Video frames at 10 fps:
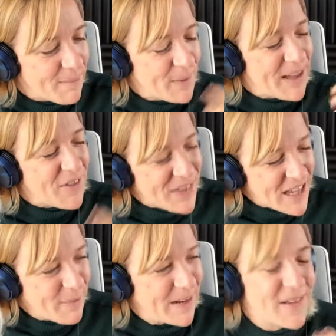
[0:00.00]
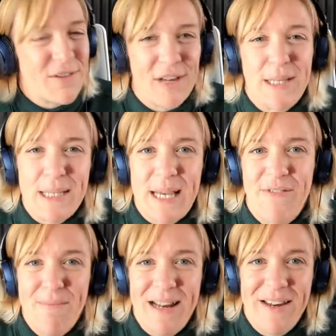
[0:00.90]
but if you think about it, there are
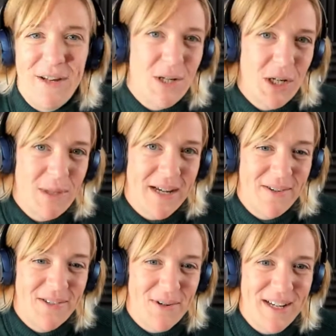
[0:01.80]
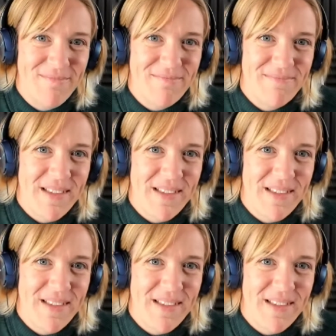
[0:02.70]
37 million YouTube channels, right?